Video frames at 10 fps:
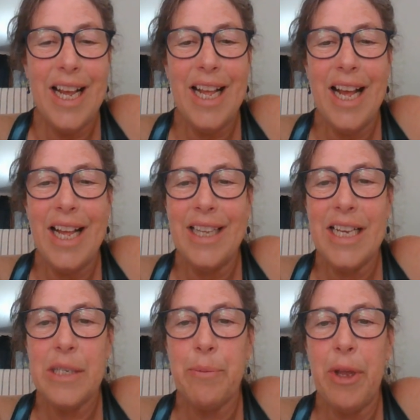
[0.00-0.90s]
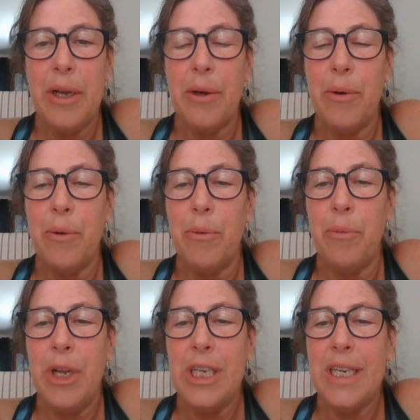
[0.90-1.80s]
Last week
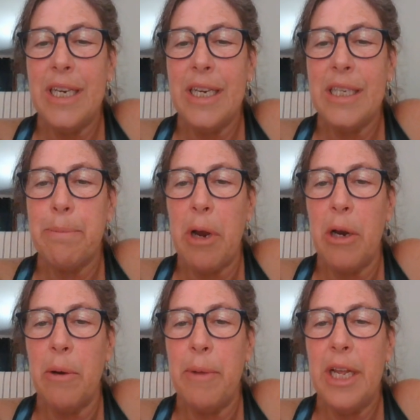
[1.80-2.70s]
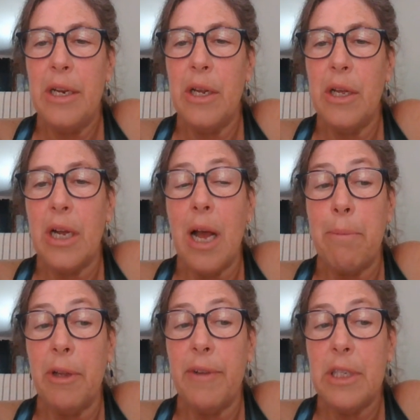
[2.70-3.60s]
we did a
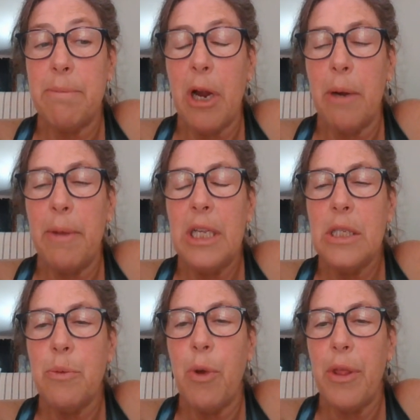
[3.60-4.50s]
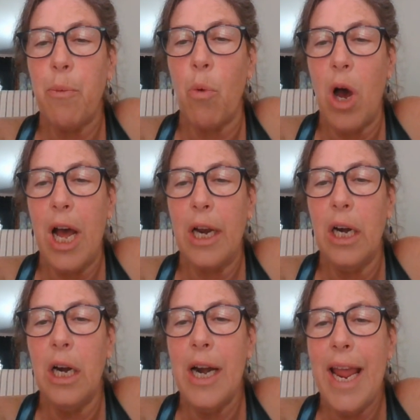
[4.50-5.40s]
couple of experiments with
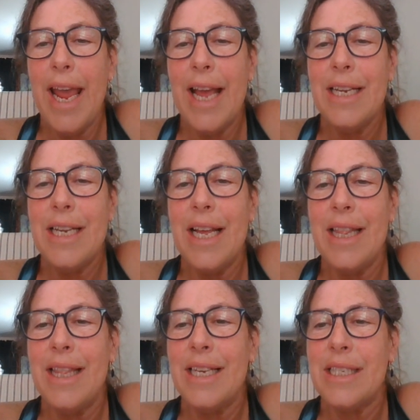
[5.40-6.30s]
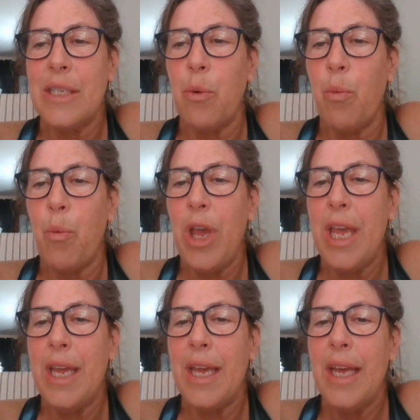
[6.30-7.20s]
water, and this
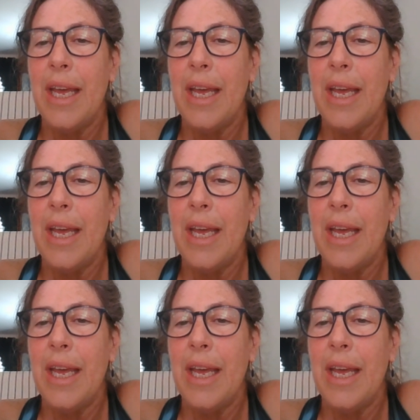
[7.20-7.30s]
week